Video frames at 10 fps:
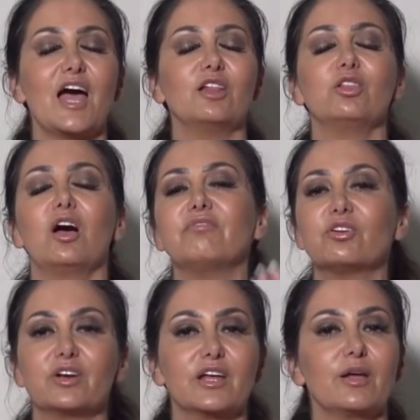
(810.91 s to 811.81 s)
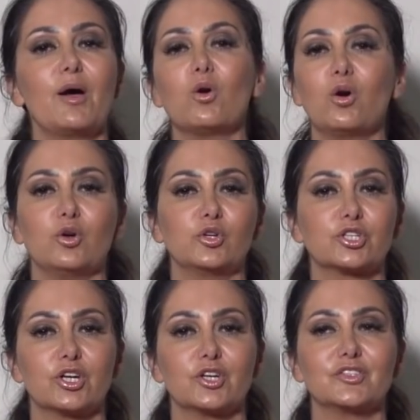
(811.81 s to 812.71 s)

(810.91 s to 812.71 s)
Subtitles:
I love learning about culture.